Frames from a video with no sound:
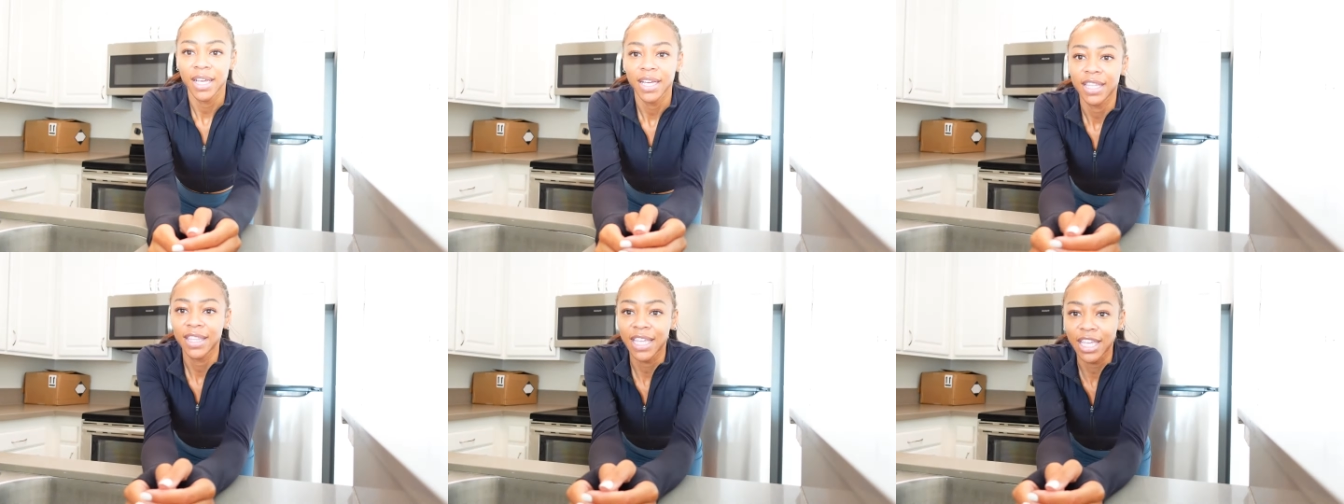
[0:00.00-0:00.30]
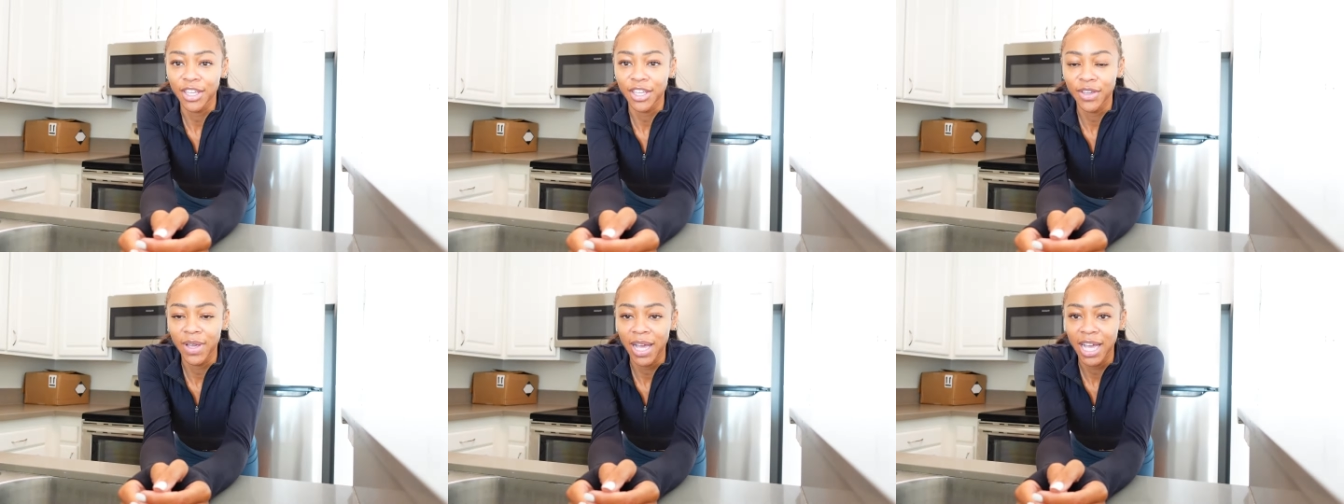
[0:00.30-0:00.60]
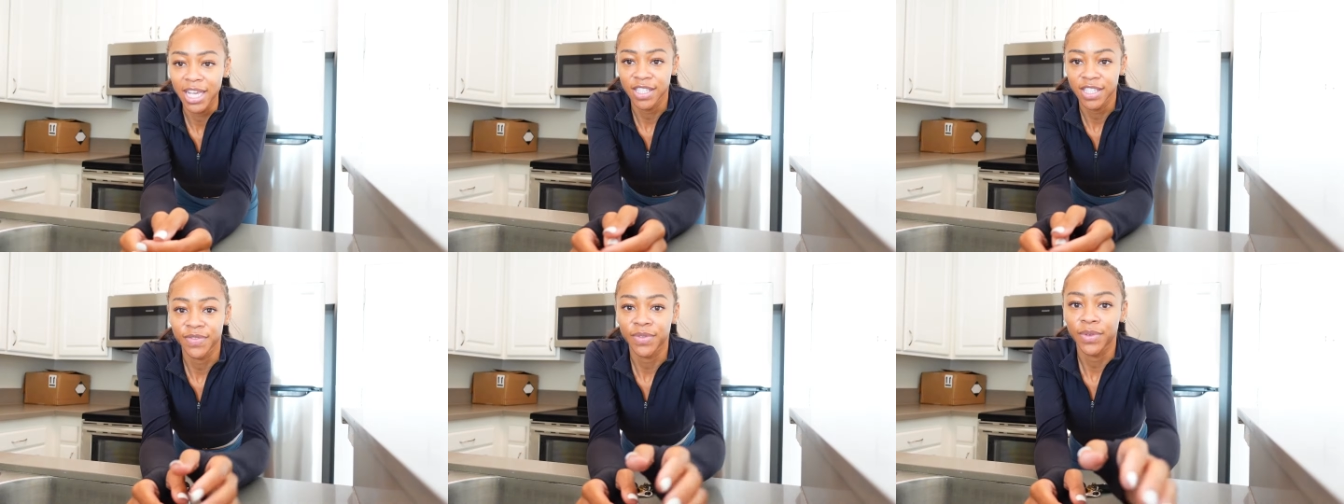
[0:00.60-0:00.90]
thank you
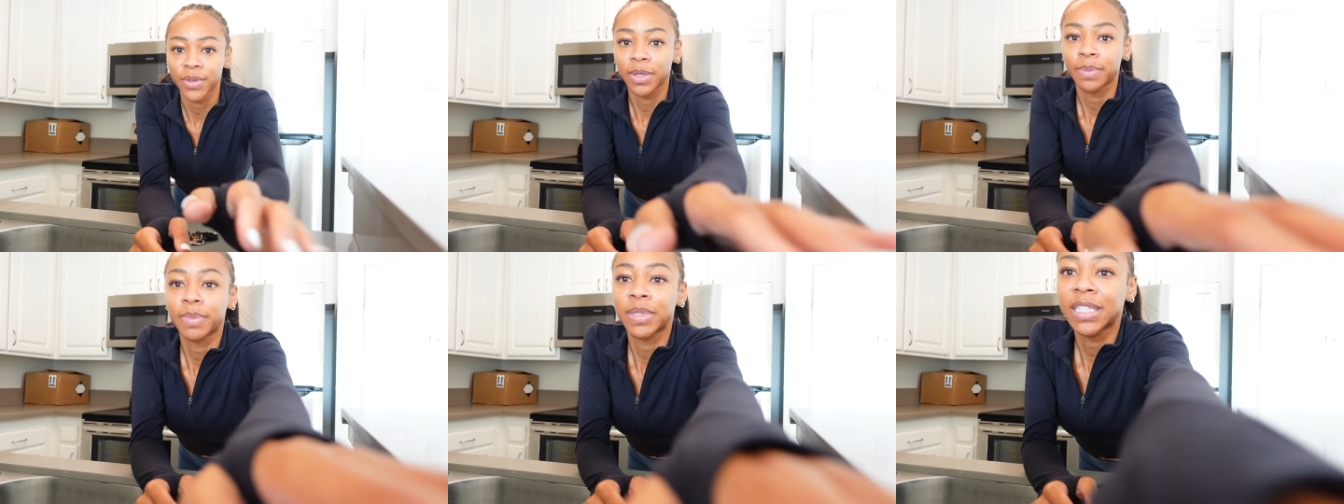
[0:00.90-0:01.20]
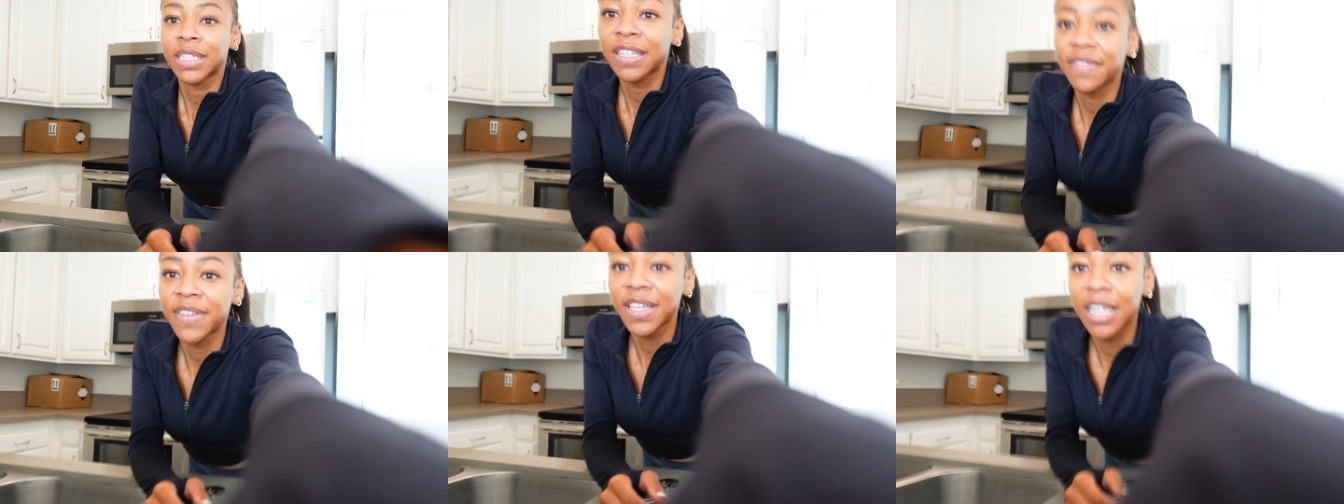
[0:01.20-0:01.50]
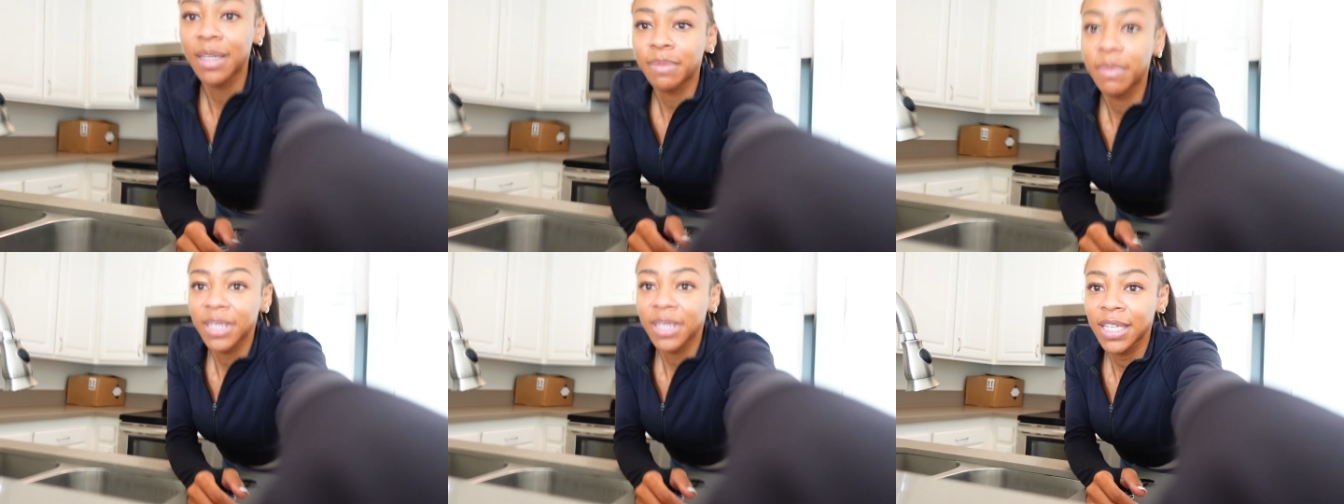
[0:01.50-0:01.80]
guys for believing
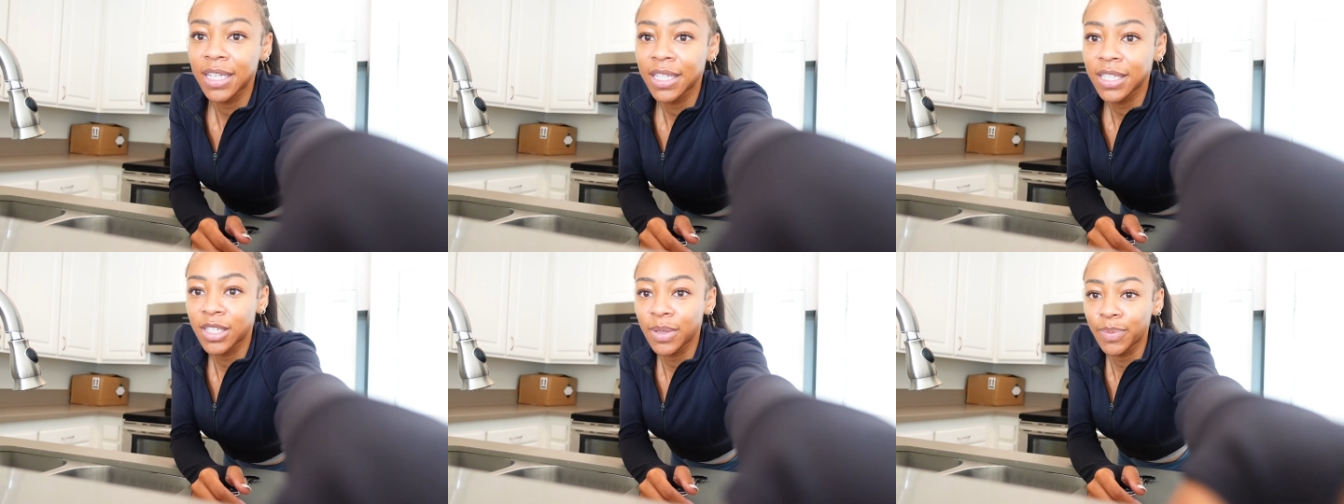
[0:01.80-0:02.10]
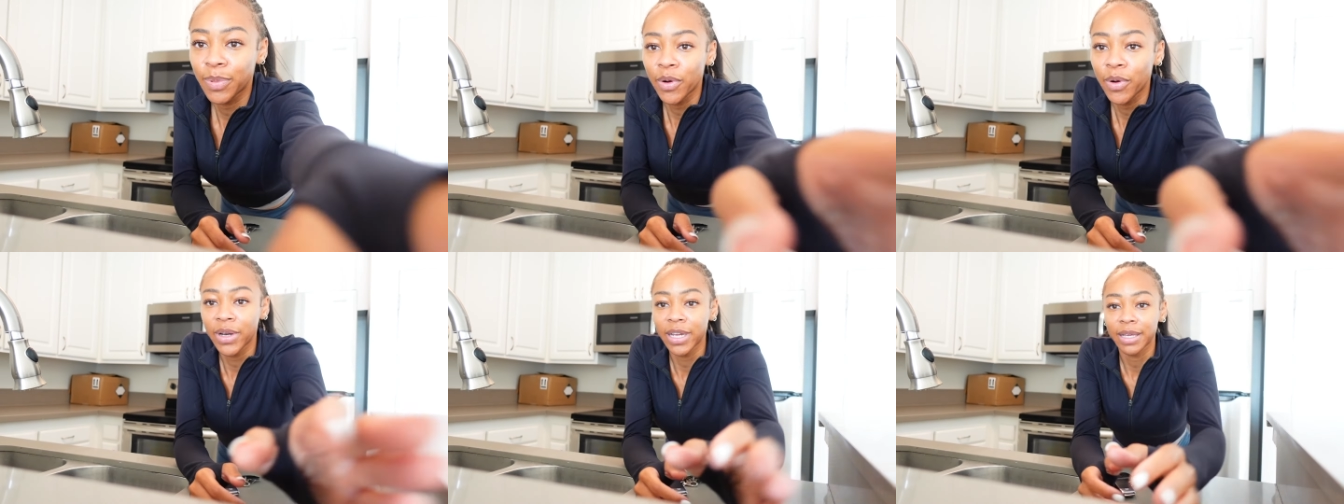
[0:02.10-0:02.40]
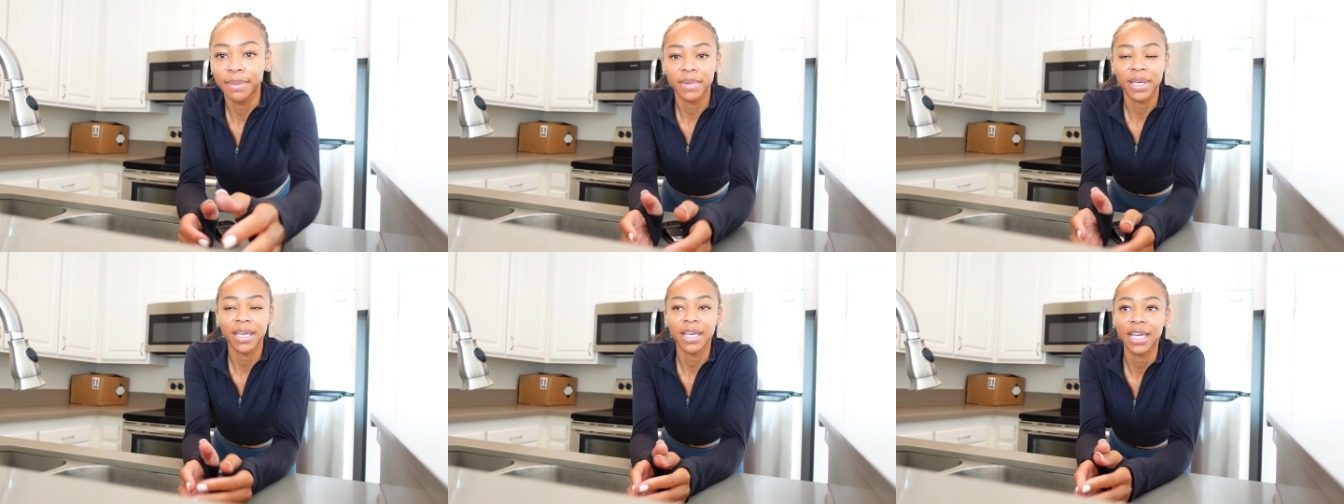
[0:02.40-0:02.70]
in me, supporting
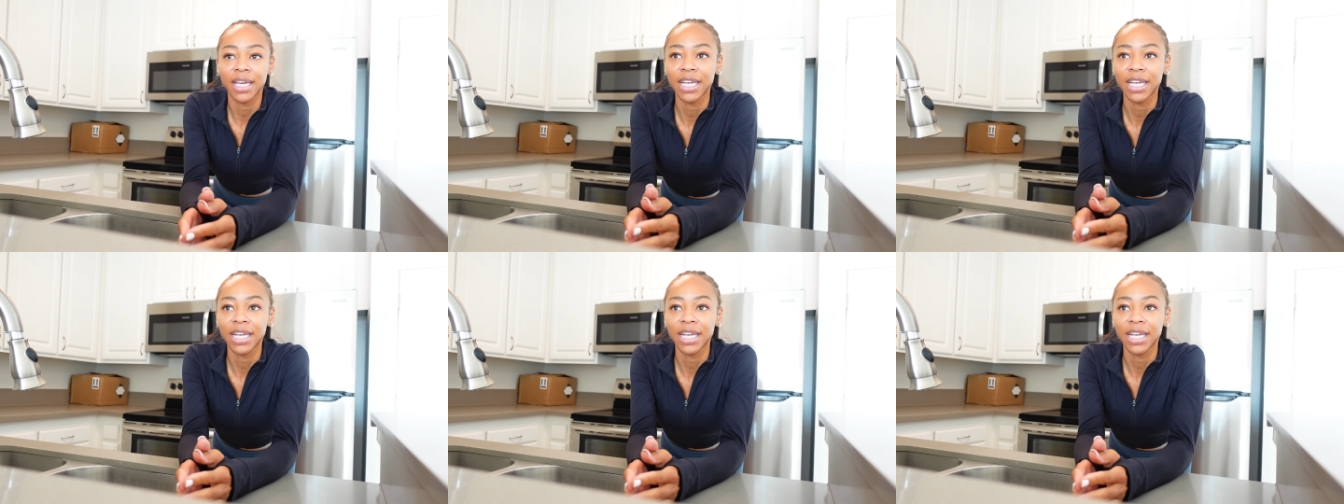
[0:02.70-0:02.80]
me,